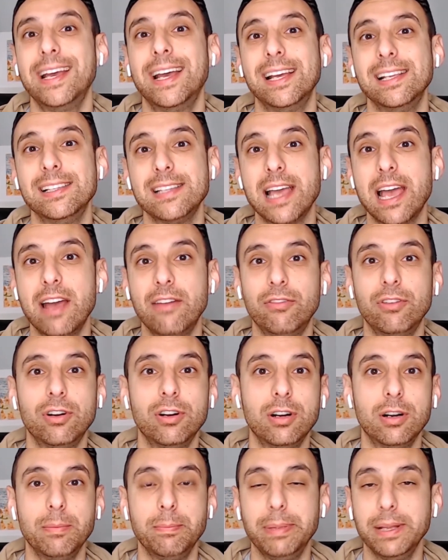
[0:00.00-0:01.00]
has
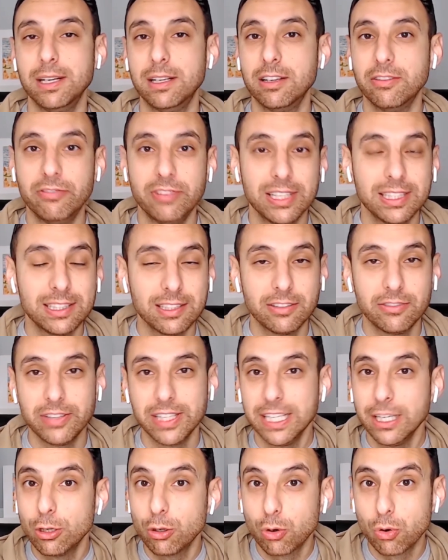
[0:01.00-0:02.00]
ever been convicted of
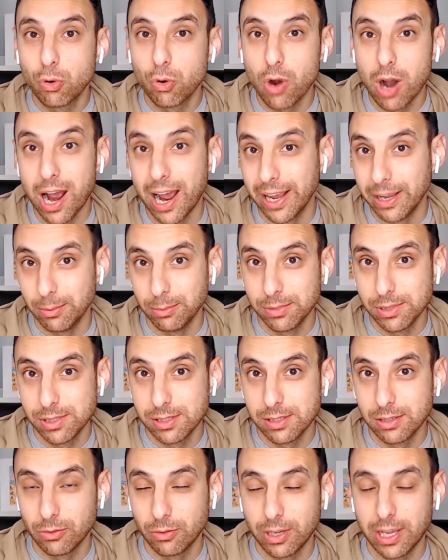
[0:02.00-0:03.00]
any
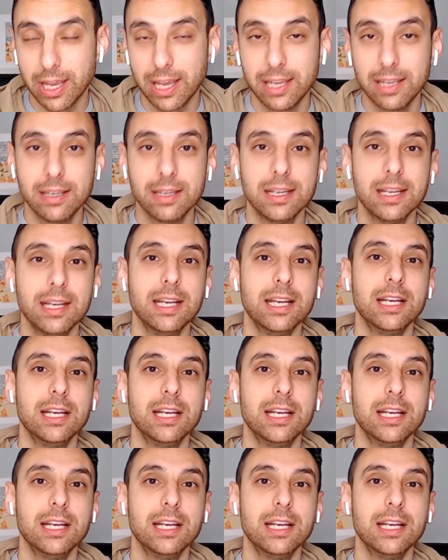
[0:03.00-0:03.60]
crimes, okay?